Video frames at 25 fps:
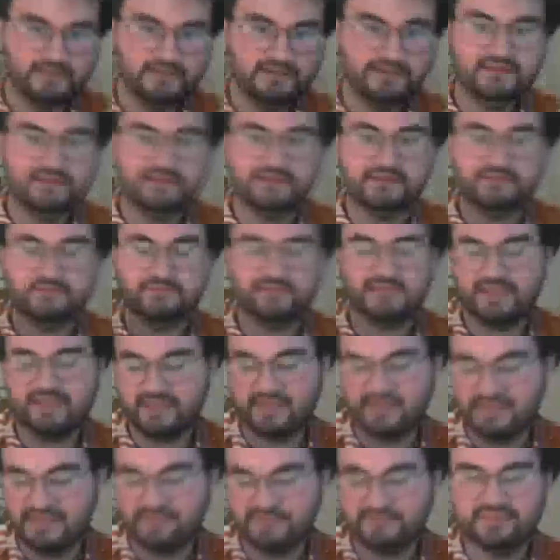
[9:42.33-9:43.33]
Here we
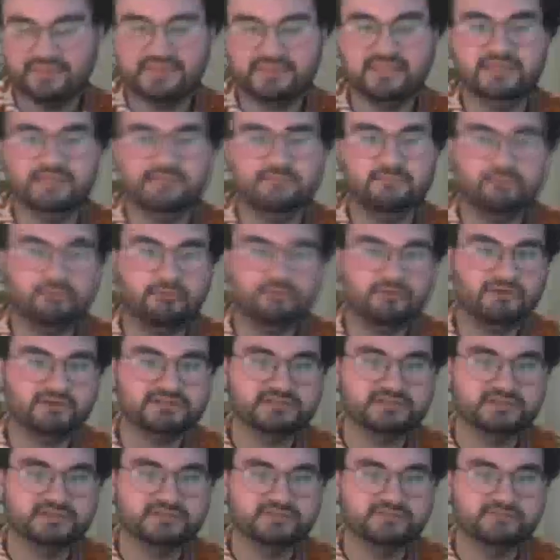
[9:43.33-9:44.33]
have the port
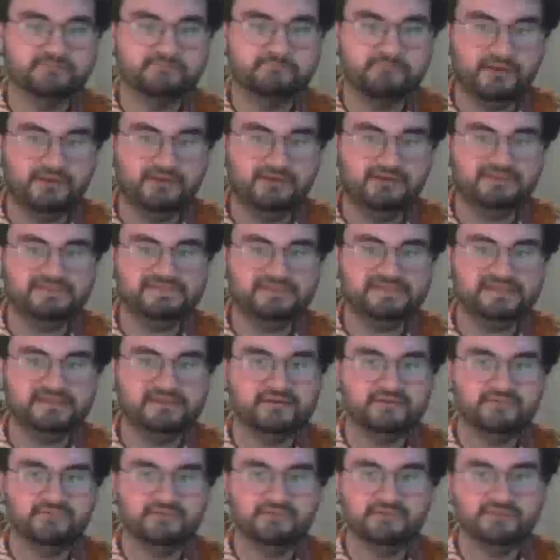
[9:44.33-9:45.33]
of Boston, a
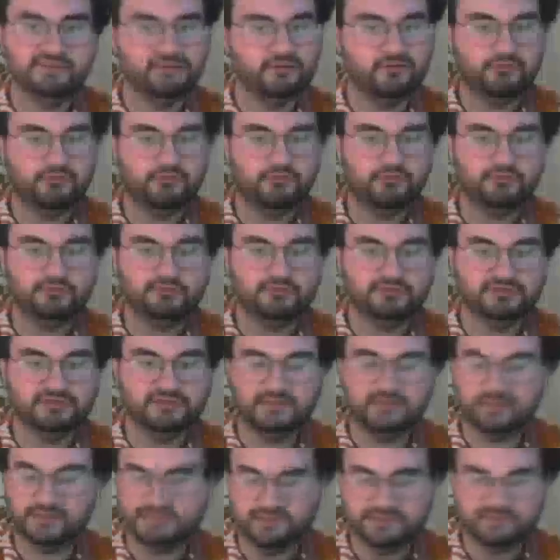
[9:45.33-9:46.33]
really old
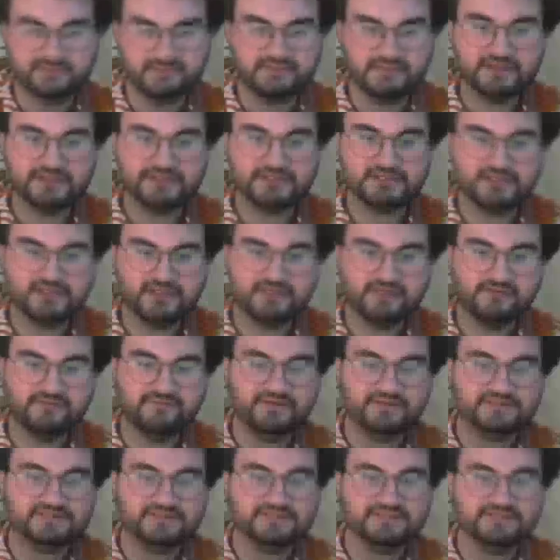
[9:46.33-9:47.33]
depiction of
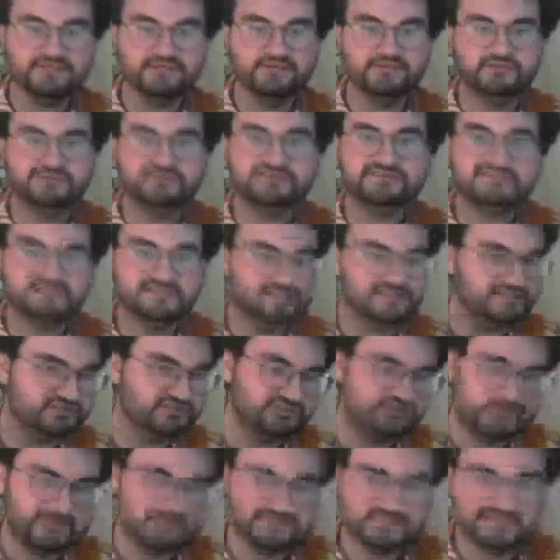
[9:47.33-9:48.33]
it. You can see
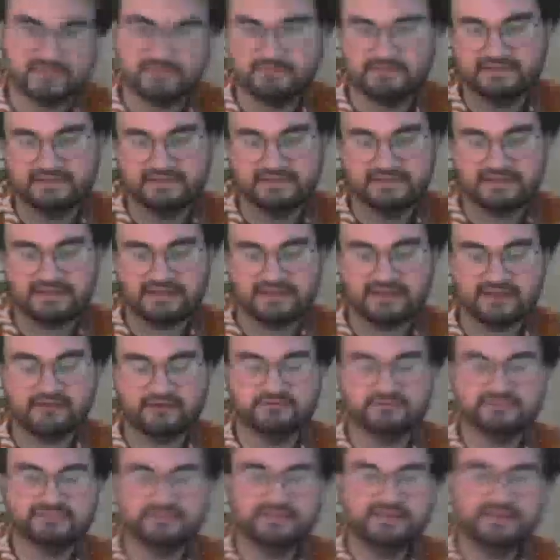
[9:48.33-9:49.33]
ships coming in and out.
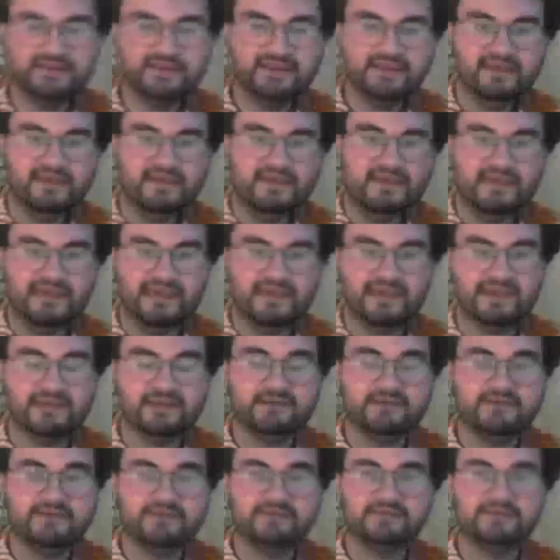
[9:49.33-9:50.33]

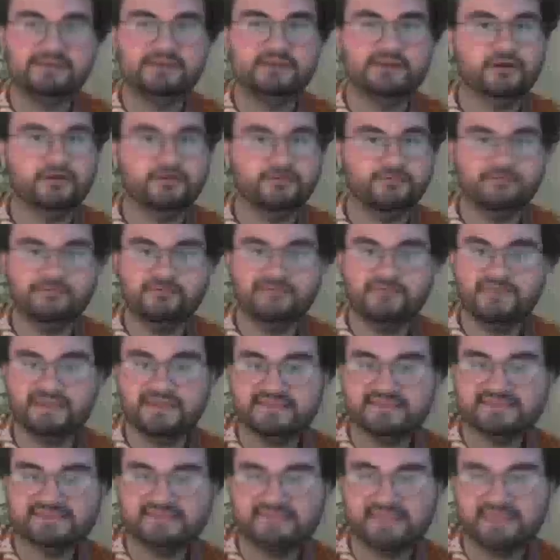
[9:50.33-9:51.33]
And,
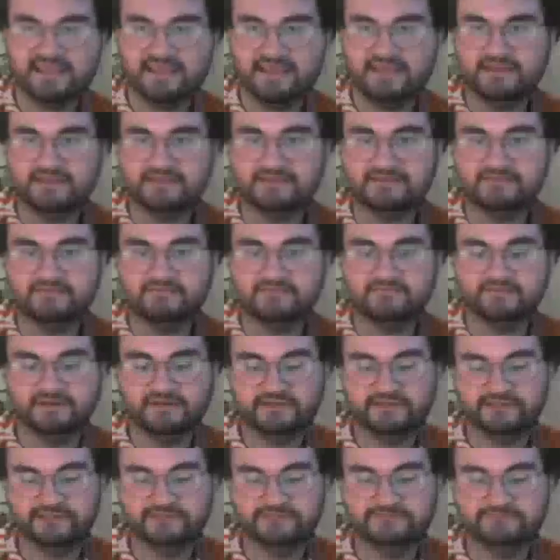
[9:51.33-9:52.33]
this kind of
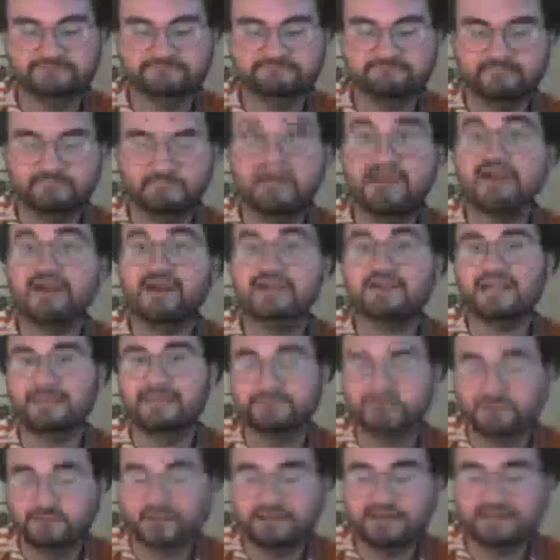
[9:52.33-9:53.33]
maritime
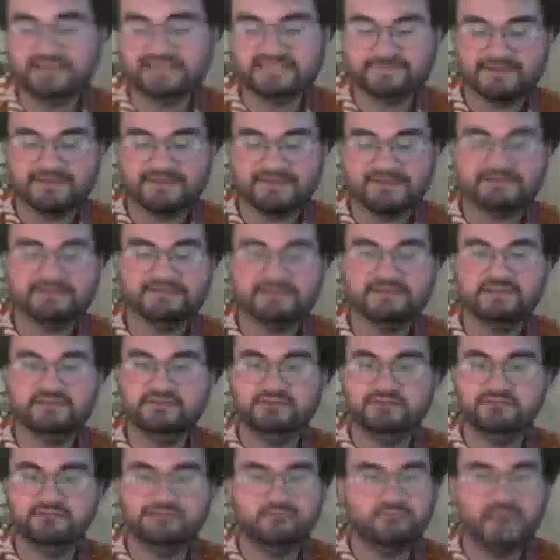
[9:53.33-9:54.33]
trade aspect continued
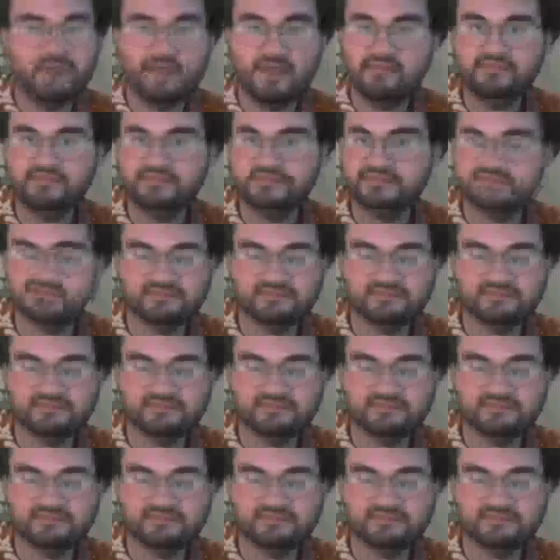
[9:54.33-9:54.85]
well into the